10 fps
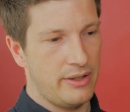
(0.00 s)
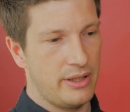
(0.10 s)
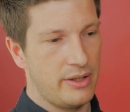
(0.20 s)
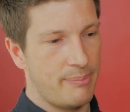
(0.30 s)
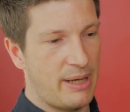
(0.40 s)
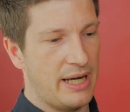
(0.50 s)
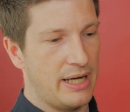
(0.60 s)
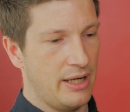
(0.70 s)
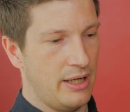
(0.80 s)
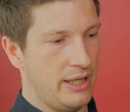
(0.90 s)

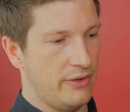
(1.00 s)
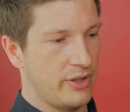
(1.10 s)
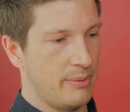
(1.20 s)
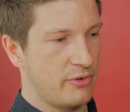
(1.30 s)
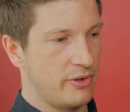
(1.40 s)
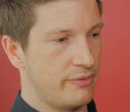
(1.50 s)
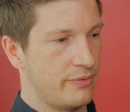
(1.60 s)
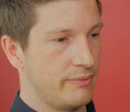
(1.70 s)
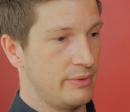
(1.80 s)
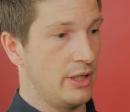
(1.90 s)
debate in terms of,
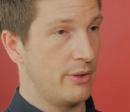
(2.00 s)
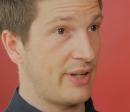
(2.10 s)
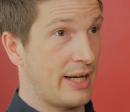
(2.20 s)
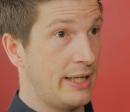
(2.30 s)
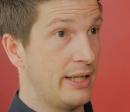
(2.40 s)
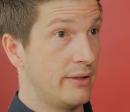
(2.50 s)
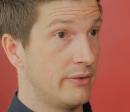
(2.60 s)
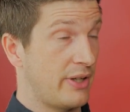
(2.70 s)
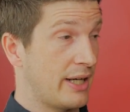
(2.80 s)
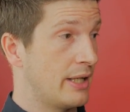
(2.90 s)
you know,
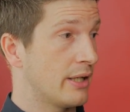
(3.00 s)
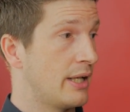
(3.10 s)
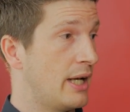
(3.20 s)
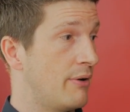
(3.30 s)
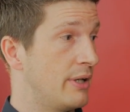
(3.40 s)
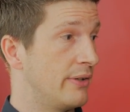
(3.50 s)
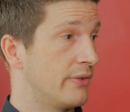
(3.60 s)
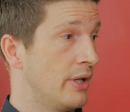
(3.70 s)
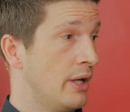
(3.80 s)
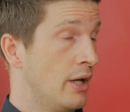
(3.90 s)
attacking the
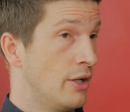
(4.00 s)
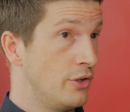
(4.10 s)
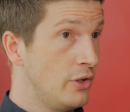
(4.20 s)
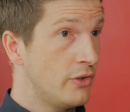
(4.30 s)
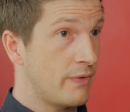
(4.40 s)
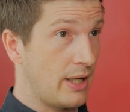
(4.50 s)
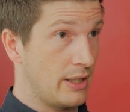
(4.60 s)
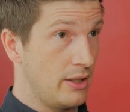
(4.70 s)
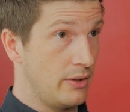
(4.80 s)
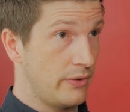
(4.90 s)
Canaries news
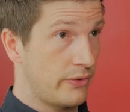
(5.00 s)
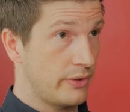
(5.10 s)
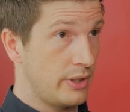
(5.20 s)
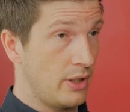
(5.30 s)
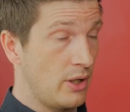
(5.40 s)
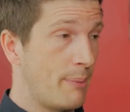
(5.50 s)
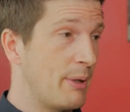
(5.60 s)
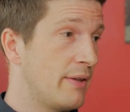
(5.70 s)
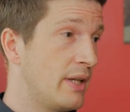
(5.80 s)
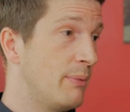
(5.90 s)
values. You know, I
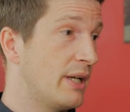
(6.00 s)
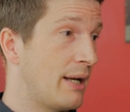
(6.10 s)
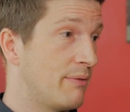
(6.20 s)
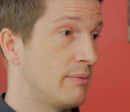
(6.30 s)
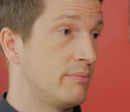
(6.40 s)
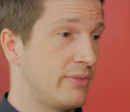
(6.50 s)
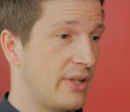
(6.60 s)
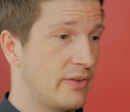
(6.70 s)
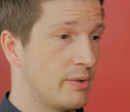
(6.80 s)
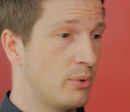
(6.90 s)
mean, I think we could have a
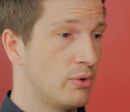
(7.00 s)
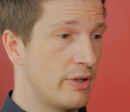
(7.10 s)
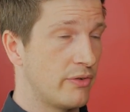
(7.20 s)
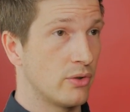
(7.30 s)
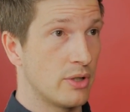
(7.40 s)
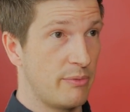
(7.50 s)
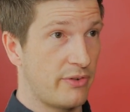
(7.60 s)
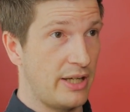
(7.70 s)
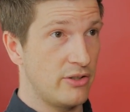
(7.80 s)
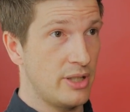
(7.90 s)
sensible, critical
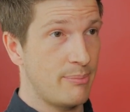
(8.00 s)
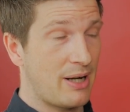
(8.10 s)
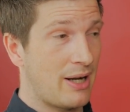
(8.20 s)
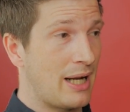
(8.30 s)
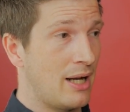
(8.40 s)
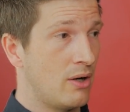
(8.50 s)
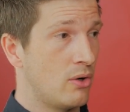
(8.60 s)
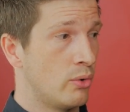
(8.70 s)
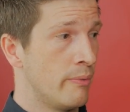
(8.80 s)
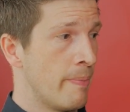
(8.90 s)
conversation about
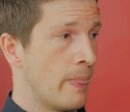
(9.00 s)
how